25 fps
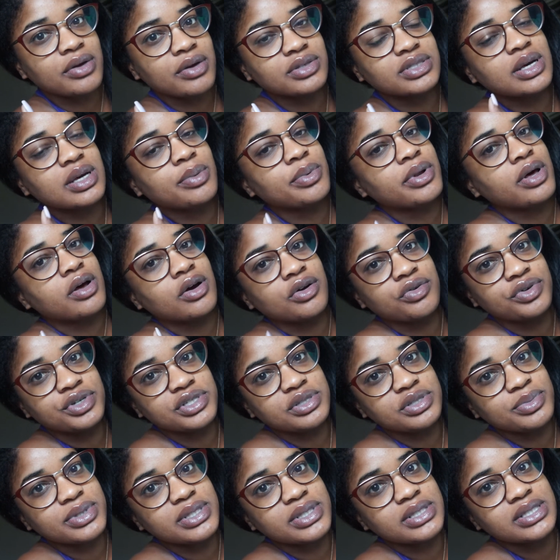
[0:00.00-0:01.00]
It's coming out on
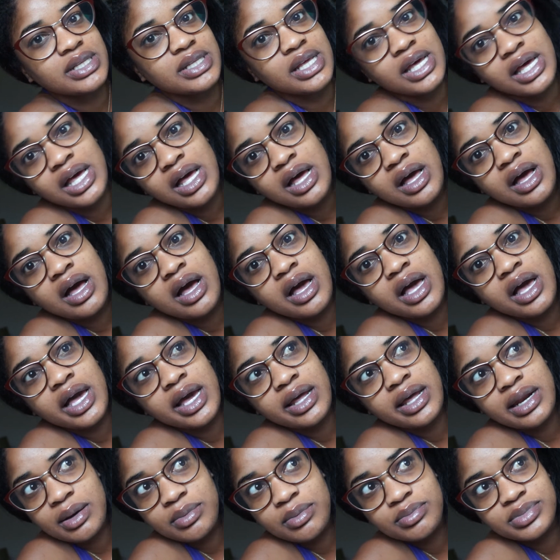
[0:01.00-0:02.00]
Christmas.
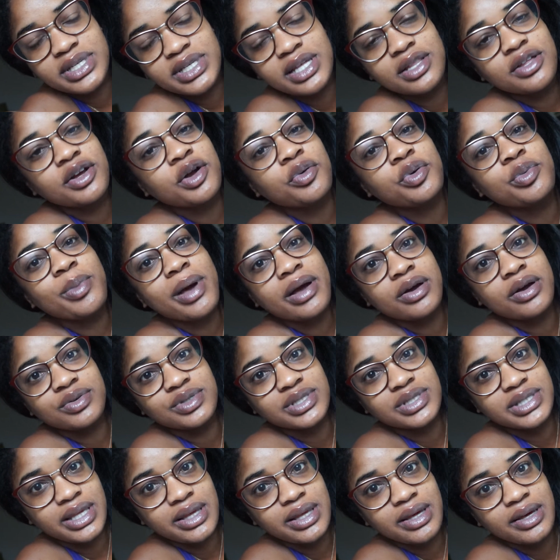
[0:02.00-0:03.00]
And I'm telling her we might go
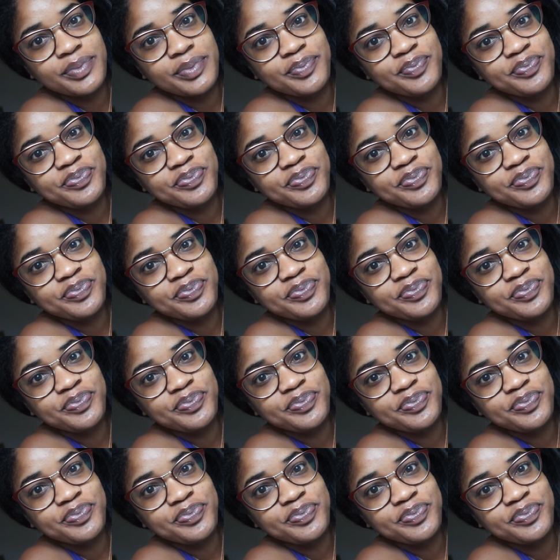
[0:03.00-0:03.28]
see it.